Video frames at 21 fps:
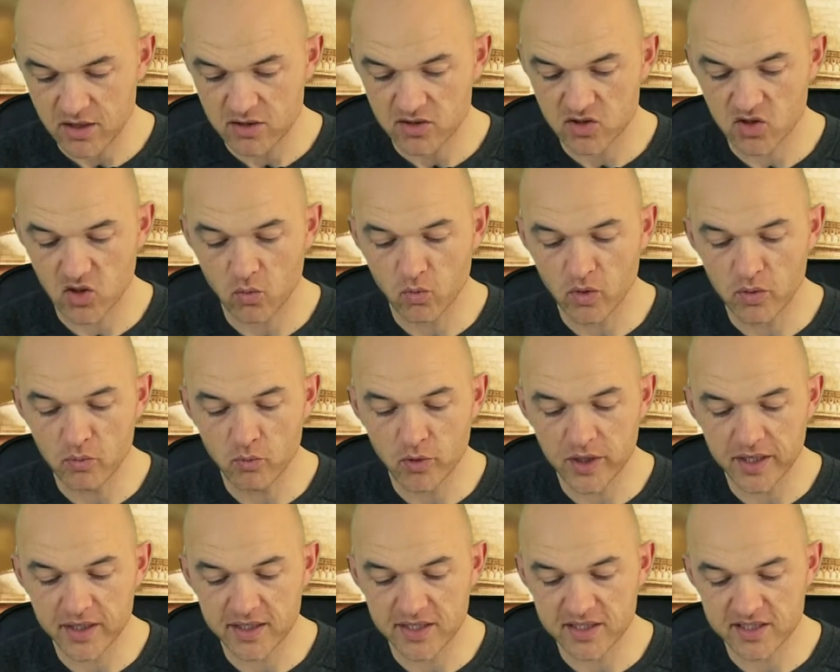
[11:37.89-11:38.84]
So
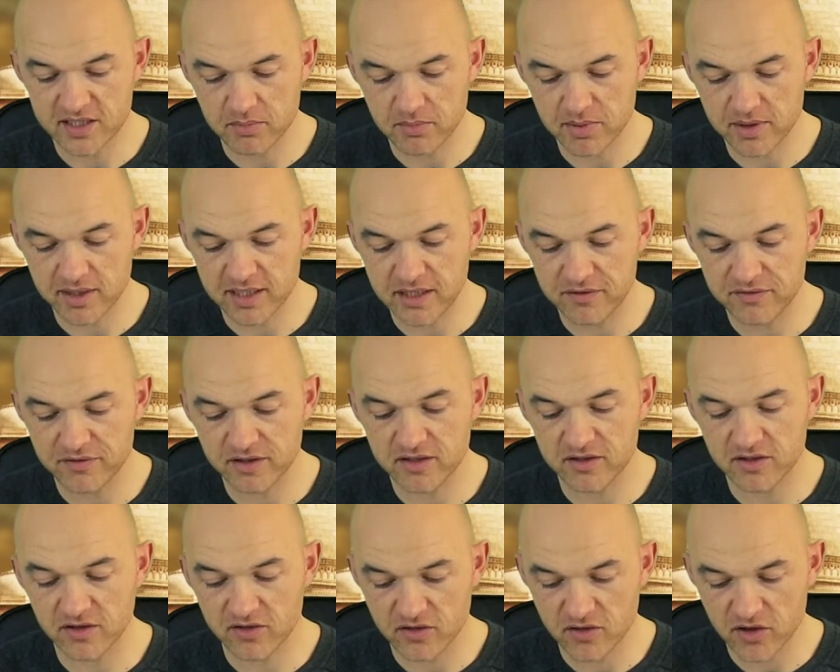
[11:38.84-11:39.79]
win-win is a belief
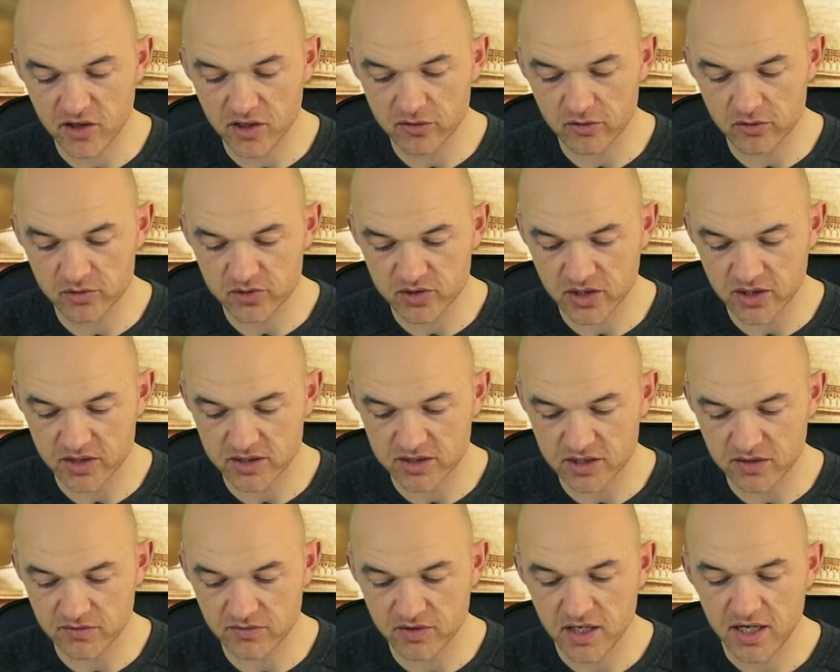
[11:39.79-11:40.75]
in the third
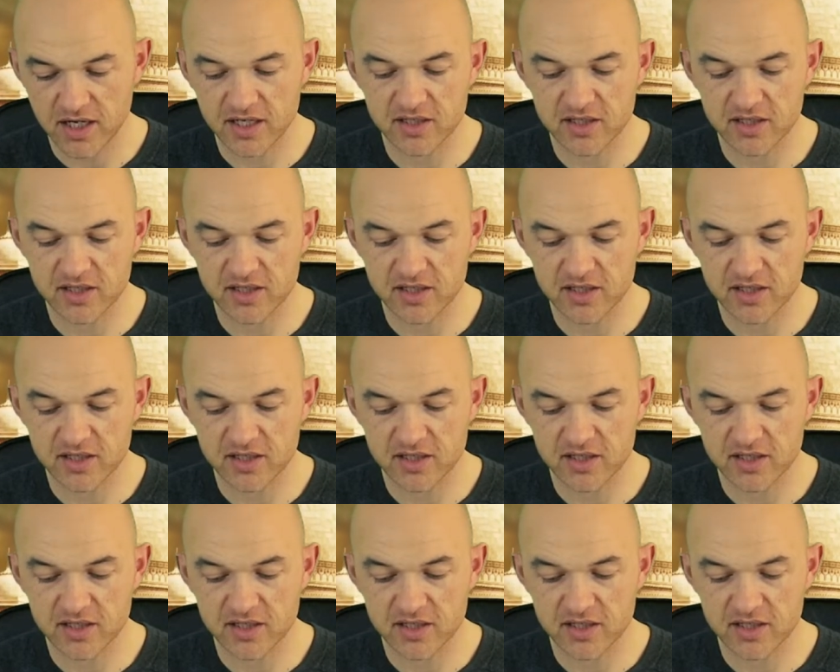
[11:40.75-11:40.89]
alternative.